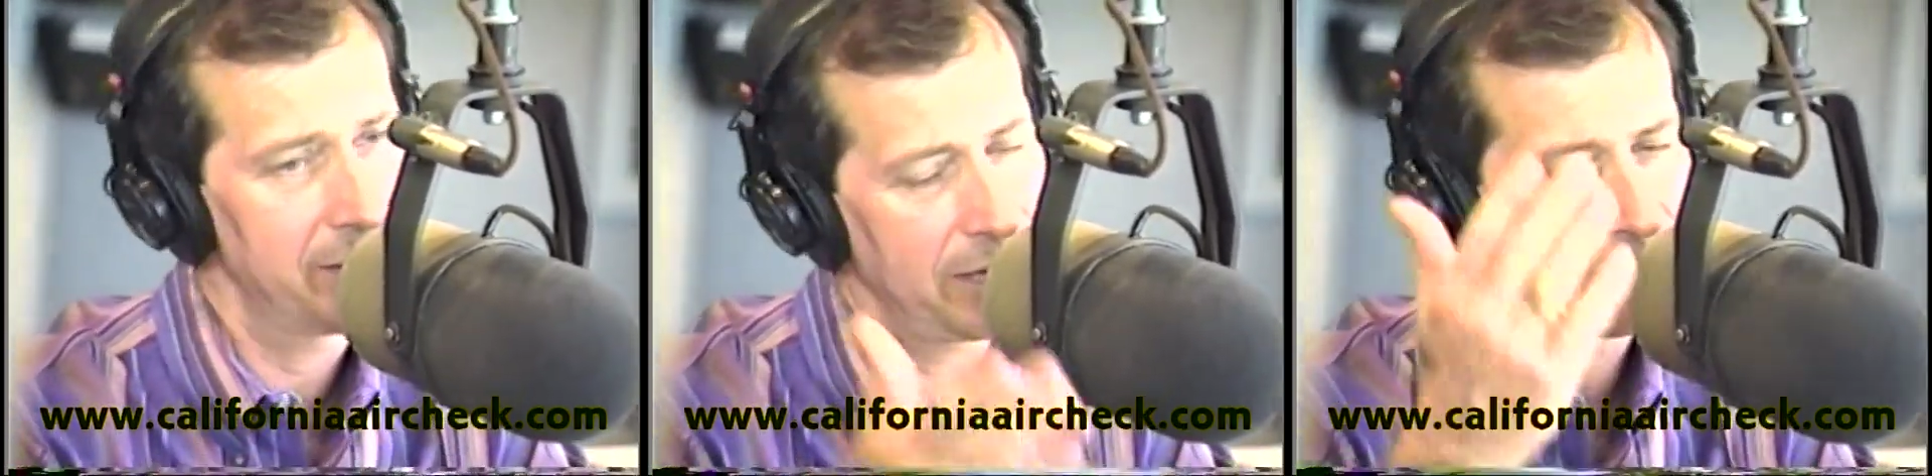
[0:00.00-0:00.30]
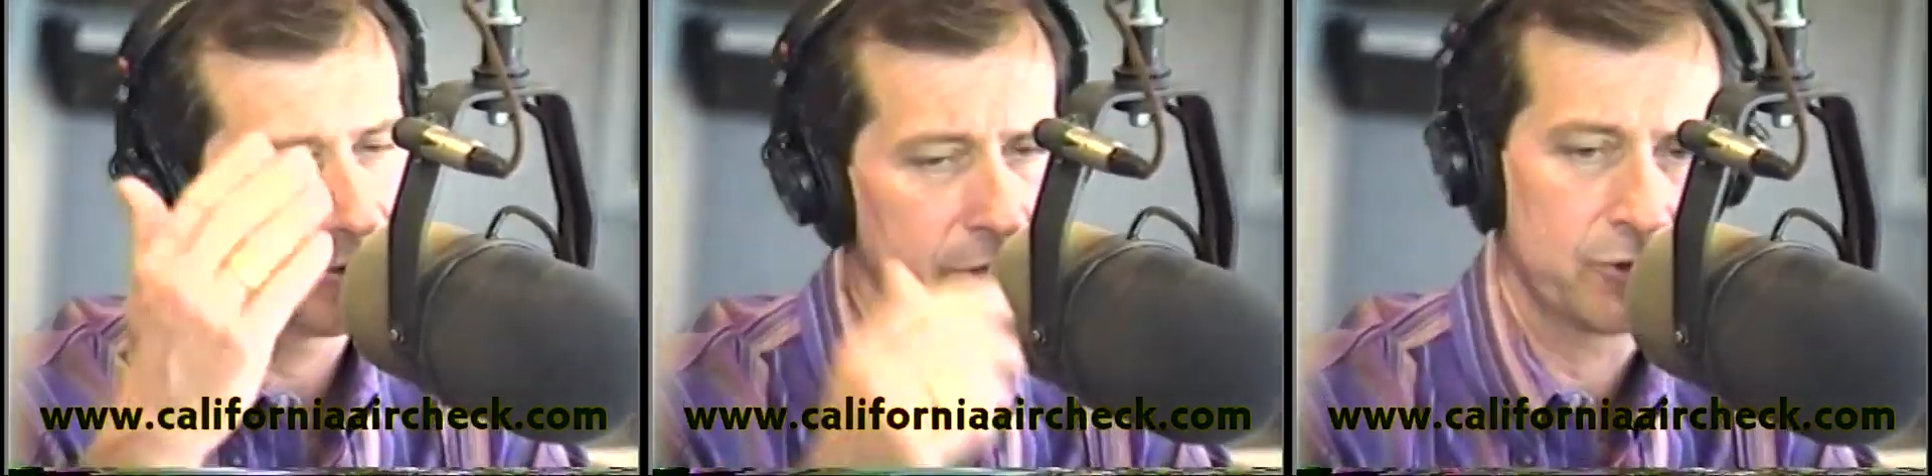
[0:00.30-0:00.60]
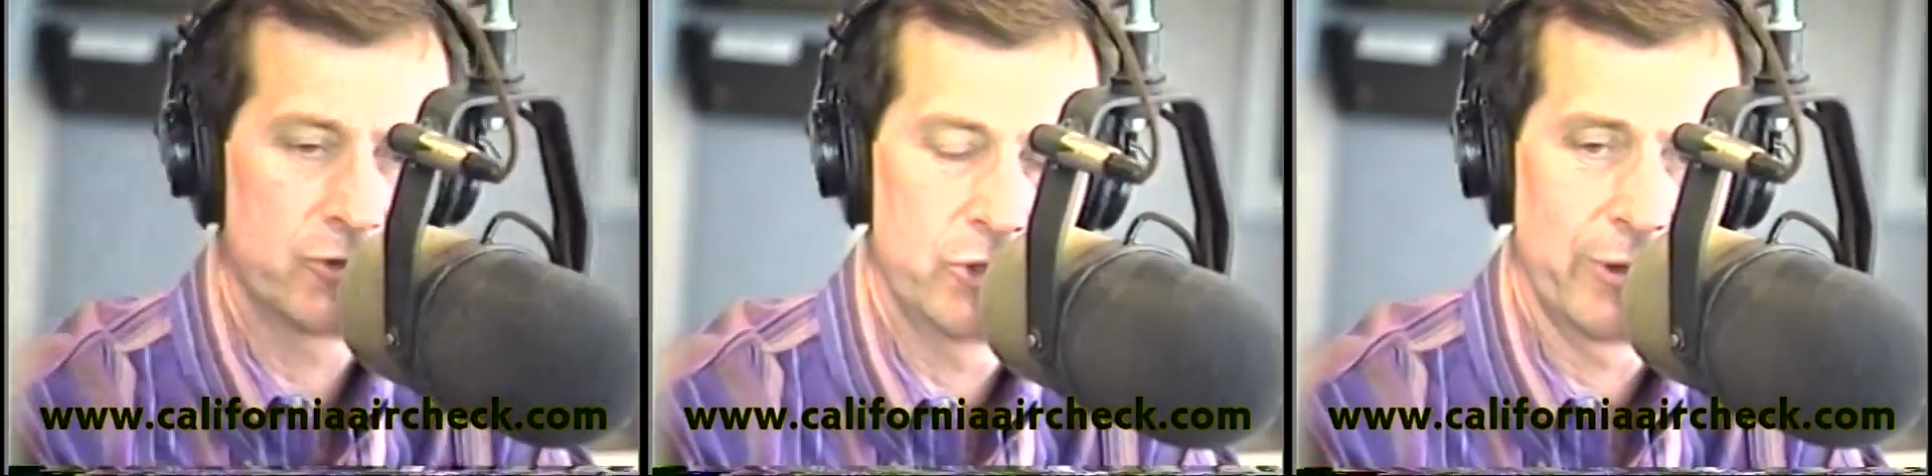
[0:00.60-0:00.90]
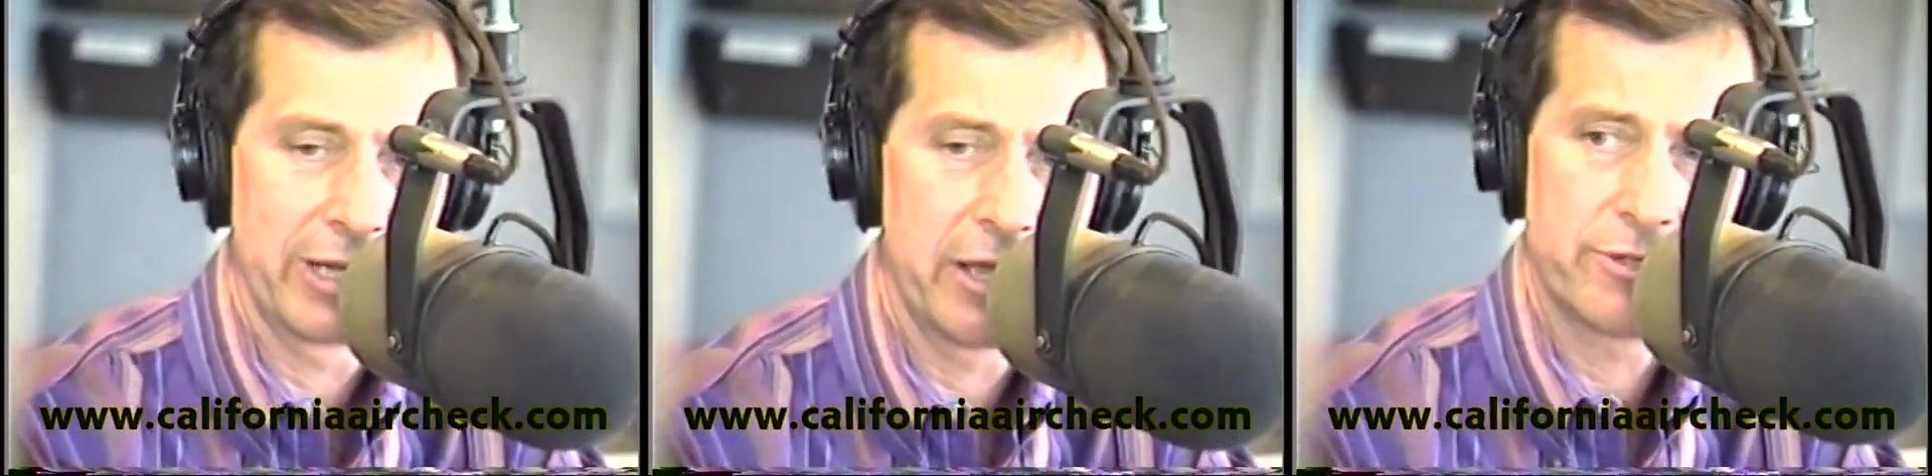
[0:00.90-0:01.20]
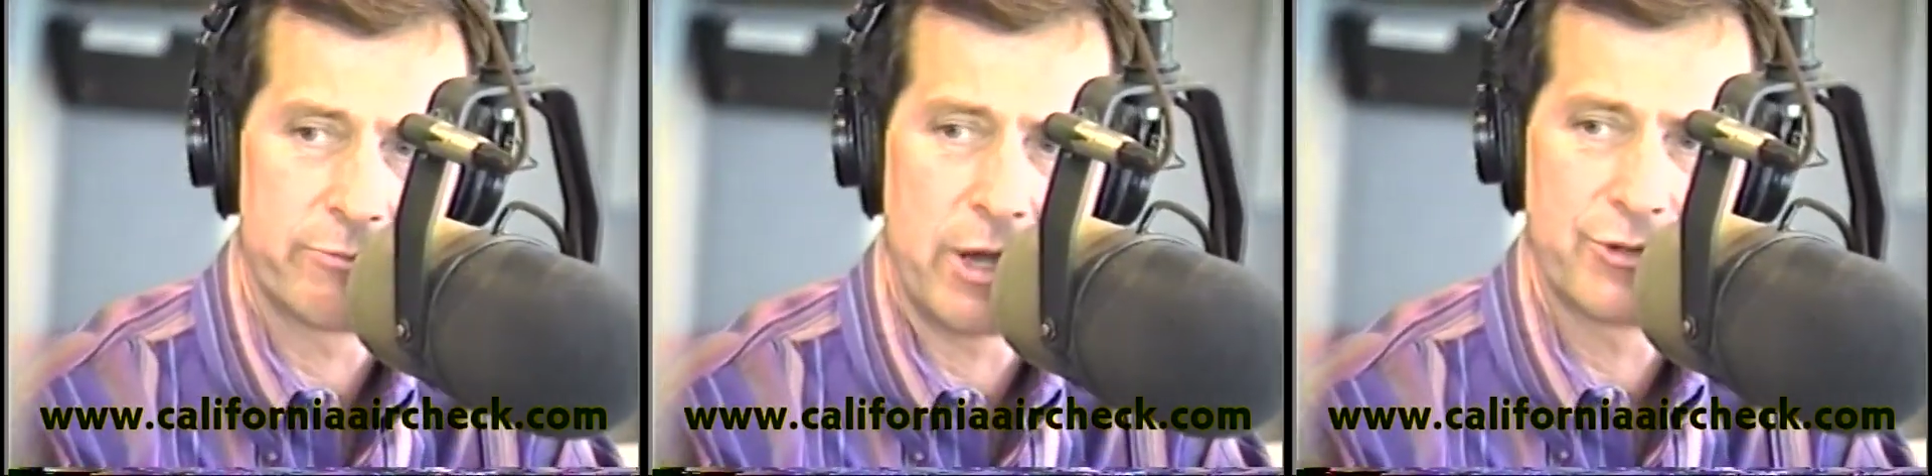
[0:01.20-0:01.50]
in case you're just joining
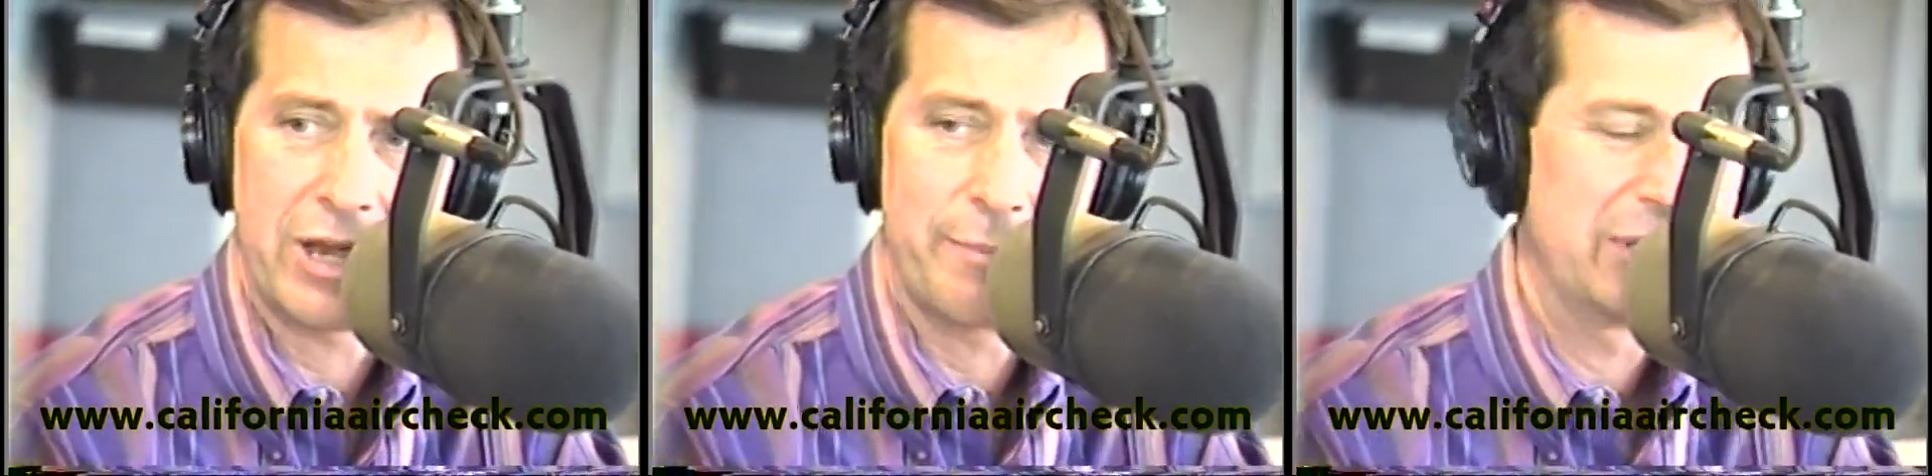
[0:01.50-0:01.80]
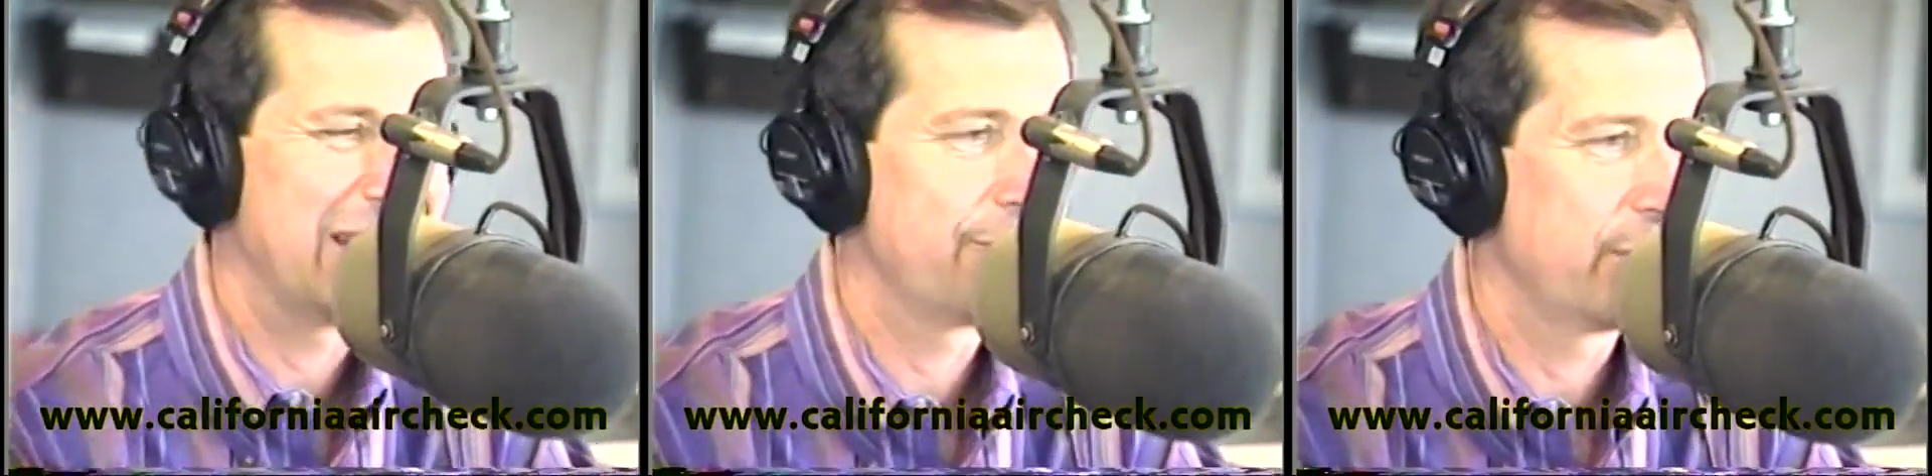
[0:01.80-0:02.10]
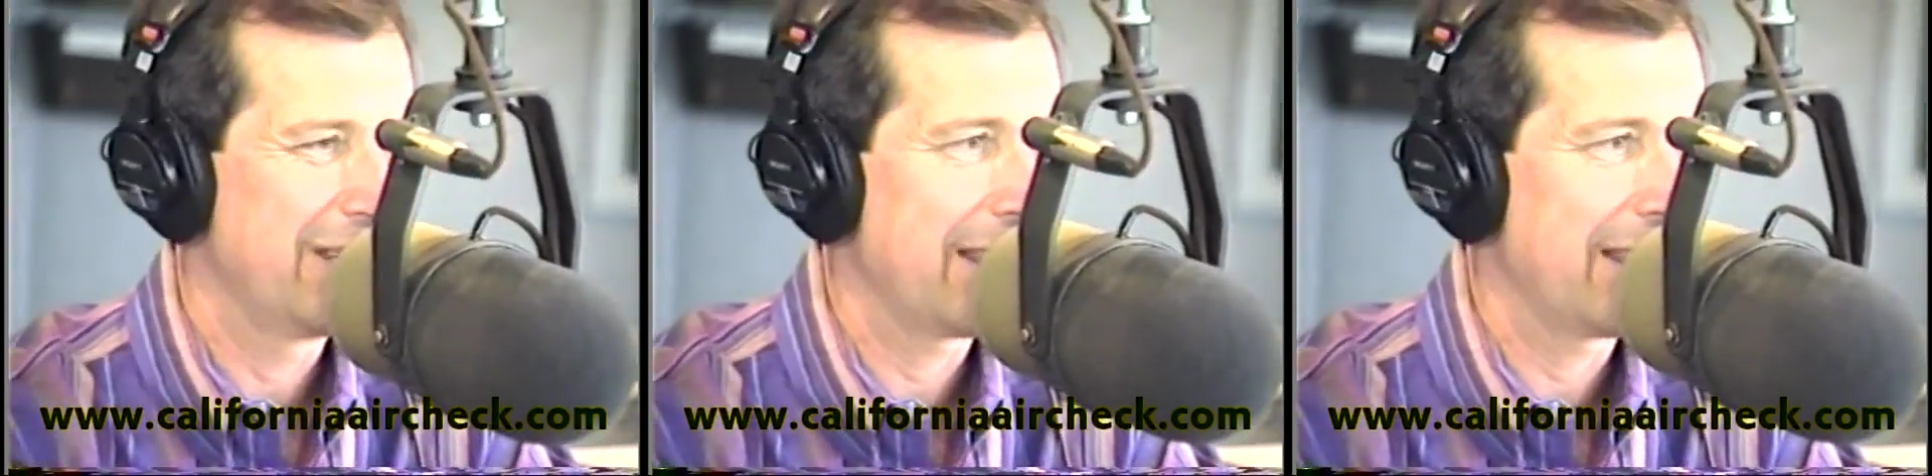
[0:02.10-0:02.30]
us. Ron Chapman gives you the